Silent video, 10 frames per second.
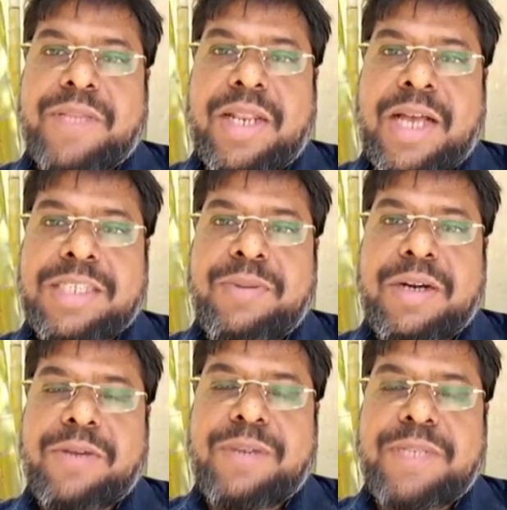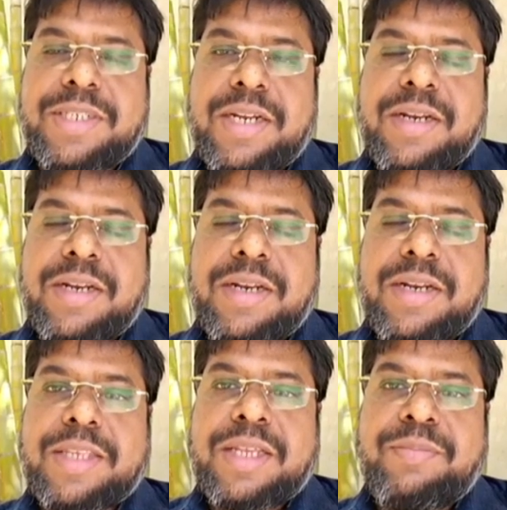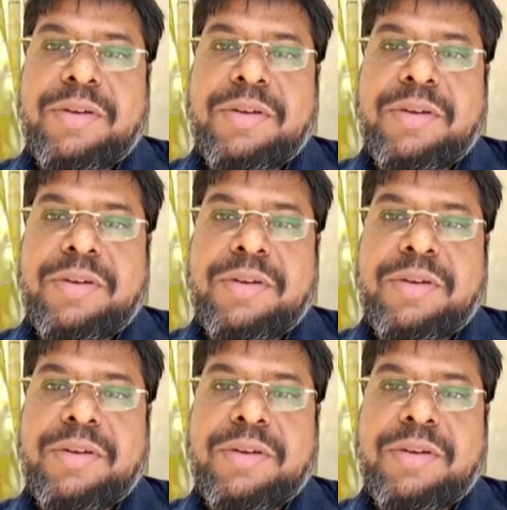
the last but one mission uh,